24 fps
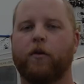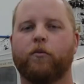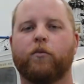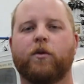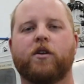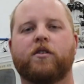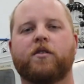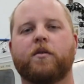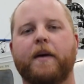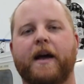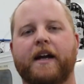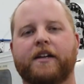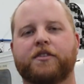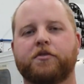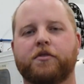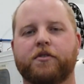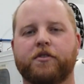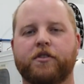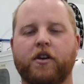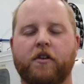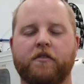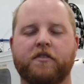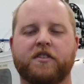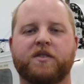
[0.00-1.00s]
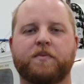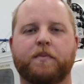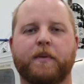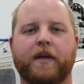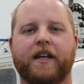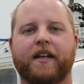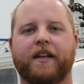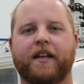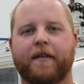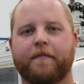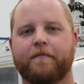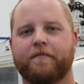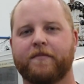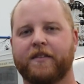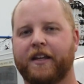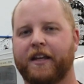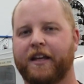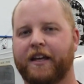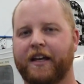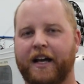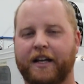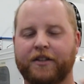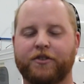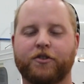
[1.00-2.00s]
Welcome back to Novaspeed.
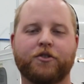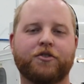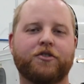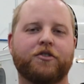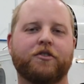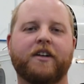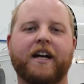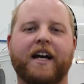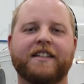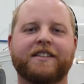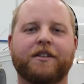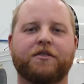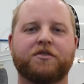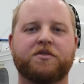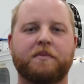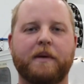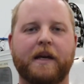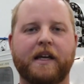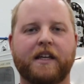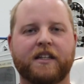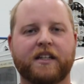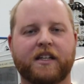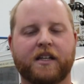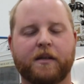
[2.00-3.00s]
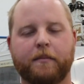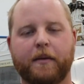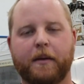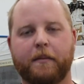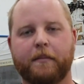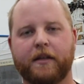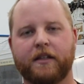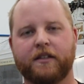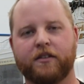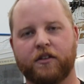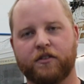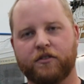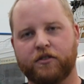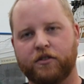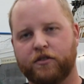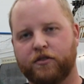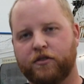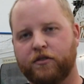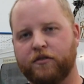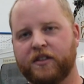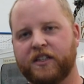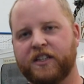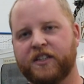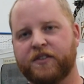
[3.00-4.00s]
I told you guys I was making the commitment to
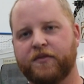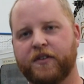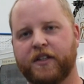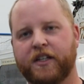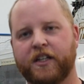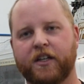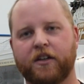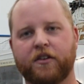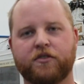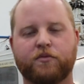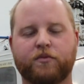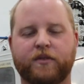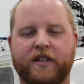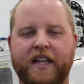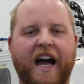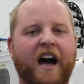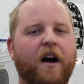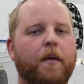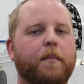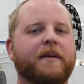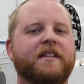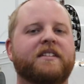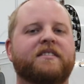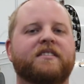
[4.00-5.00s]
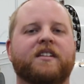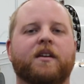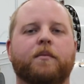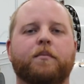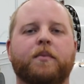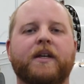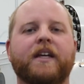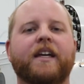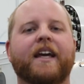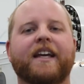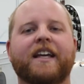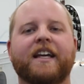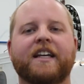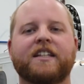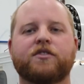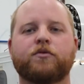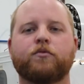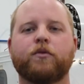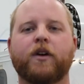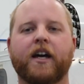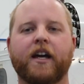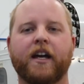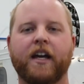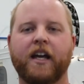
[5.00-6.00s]
do these videos without missing a beat, and
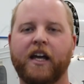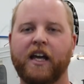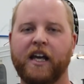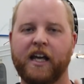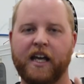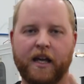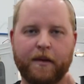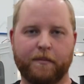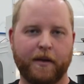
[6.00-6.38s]
guess what?